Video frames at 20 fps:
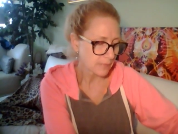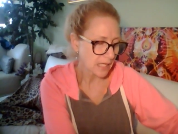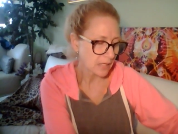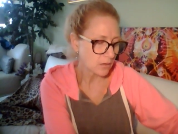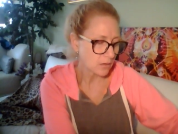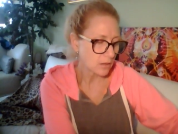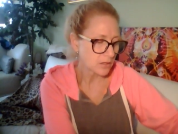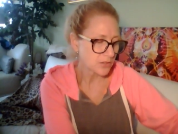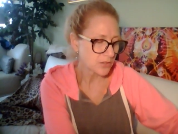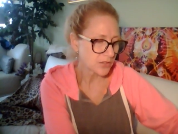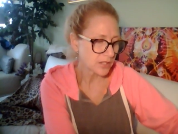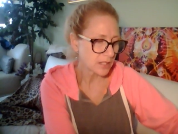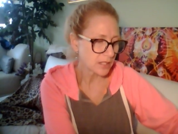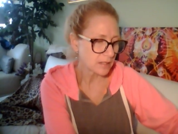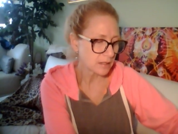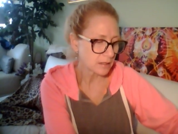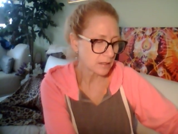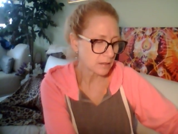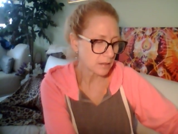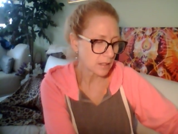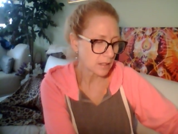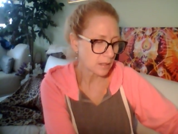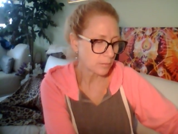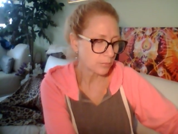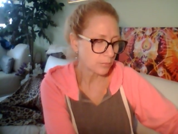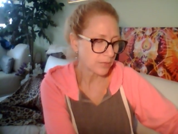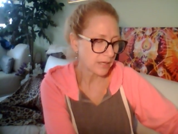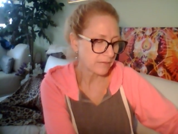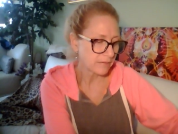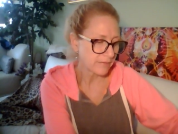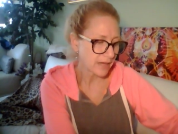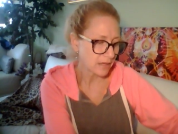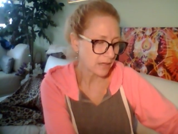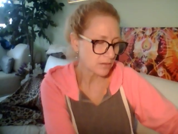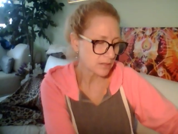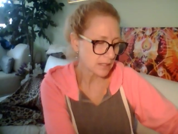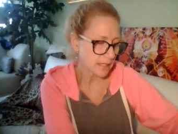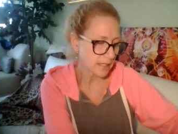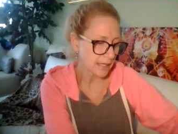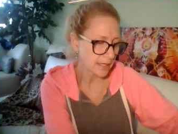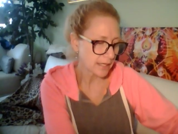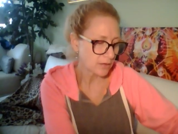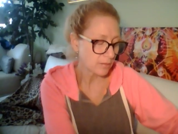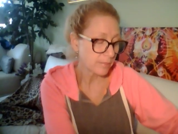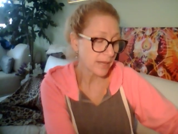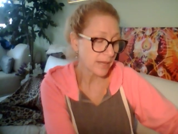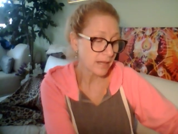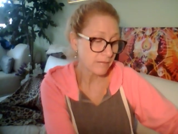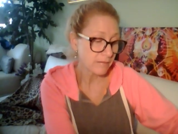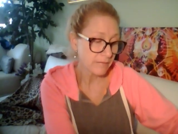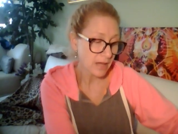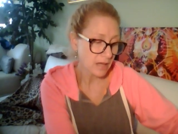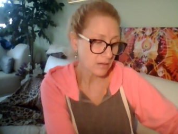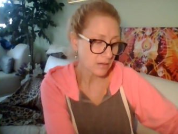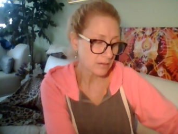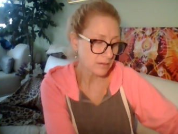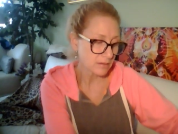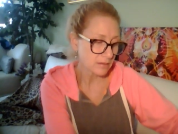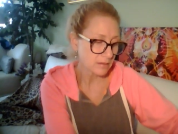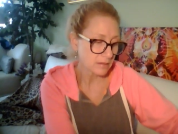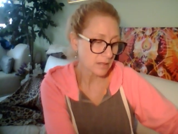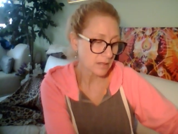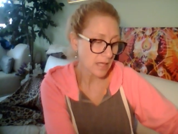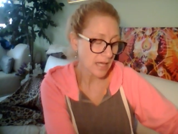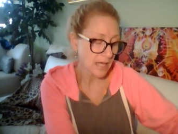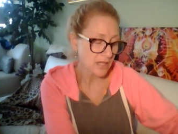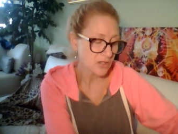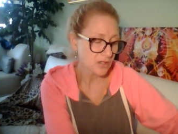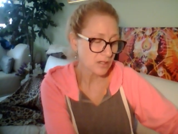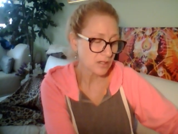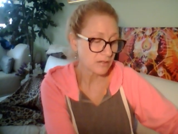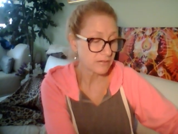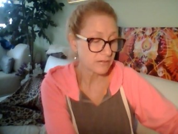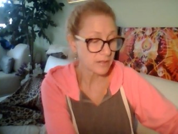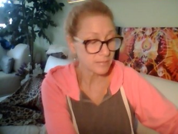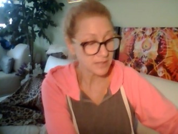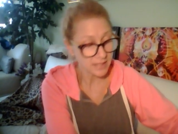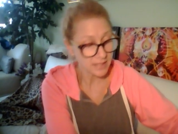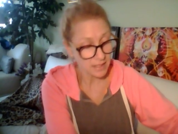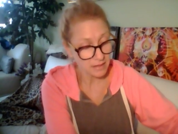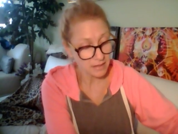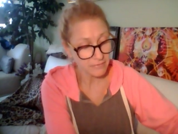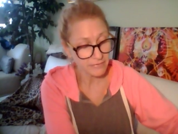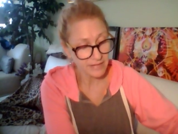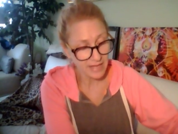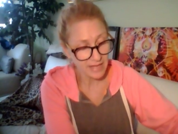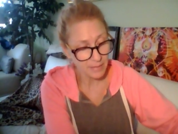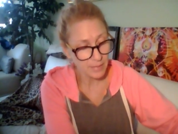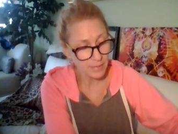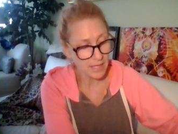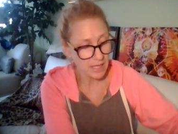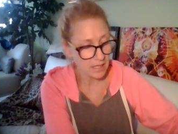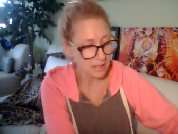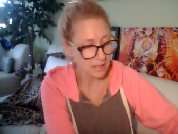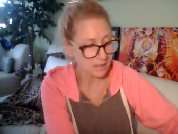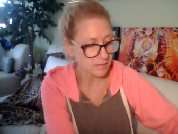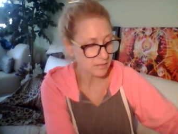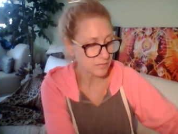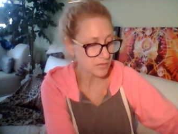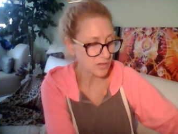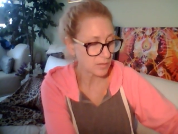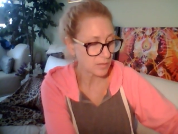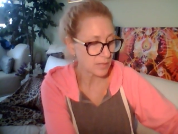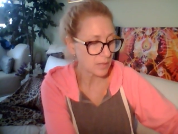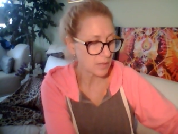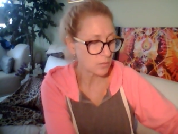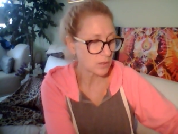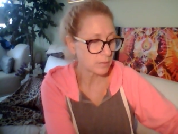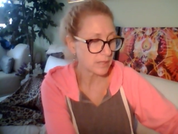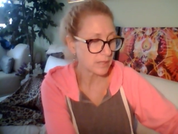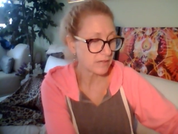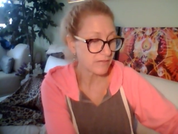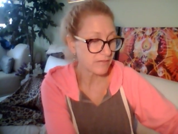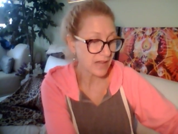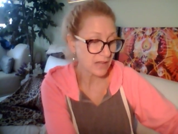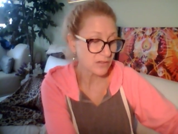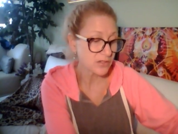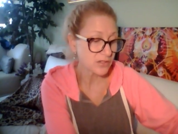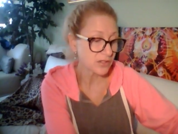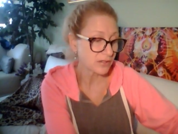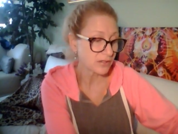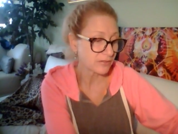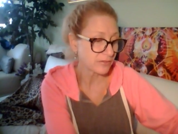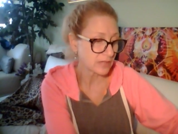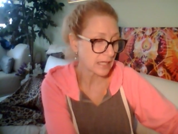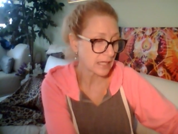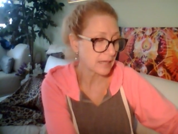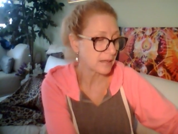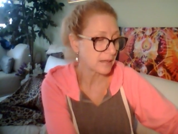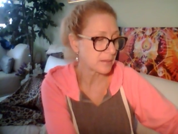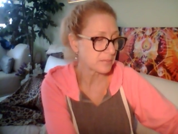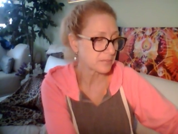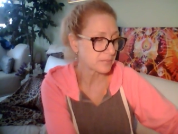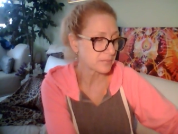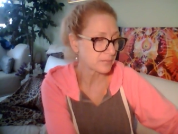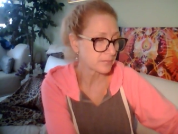And also you need to um, break vows again, or make vows. Actually, you're, I'm seeing the flame again. So you might want to make vows to your flame.